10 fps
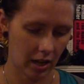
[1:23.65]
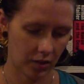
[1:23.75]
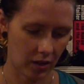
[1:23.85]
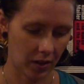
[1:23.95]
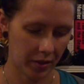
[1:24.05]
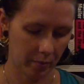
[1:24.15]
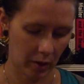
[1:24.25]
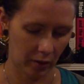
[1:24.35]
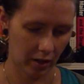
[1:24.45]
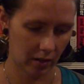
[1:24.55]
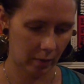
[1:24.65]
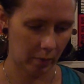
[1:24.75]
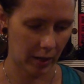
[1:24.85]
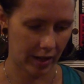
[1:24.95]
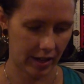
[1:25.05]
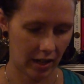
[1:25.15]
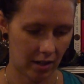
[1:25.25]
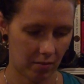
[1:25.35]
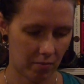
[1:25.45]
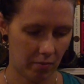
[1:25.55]
It's called The Mirror
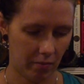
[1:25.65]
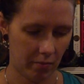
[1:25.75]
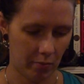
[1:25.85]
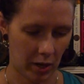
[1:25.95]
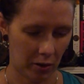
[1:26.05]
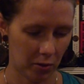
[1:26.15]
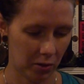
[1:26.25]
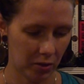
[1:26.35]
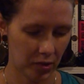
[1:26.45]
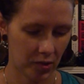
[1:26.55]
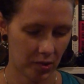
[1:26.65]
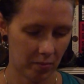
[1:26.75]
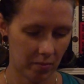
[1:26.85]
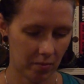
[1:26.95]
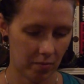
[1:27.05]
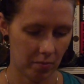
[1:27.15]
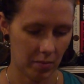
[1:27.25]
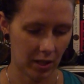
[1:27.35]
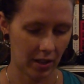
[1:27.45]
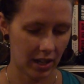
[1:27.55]
by Meryl's
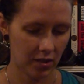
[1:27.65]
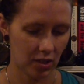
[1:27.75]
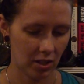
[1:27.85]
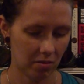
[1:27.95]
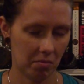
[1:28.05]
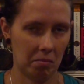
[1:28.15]
Milheiser?